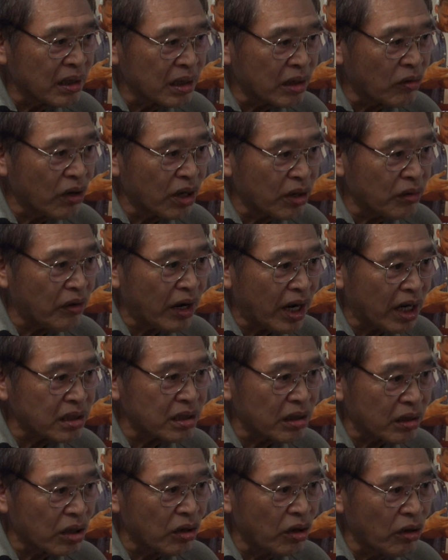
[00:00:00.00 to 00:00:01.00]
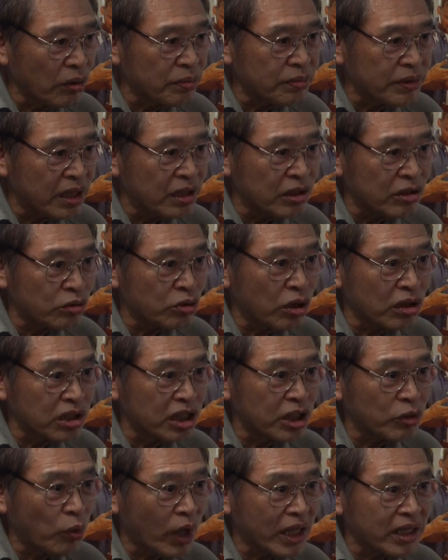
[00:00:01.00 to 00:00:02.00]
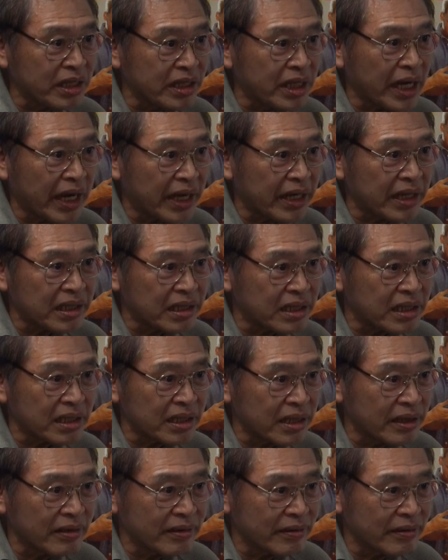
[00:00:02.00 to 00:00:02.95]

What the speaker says: going around the globe in 21 days.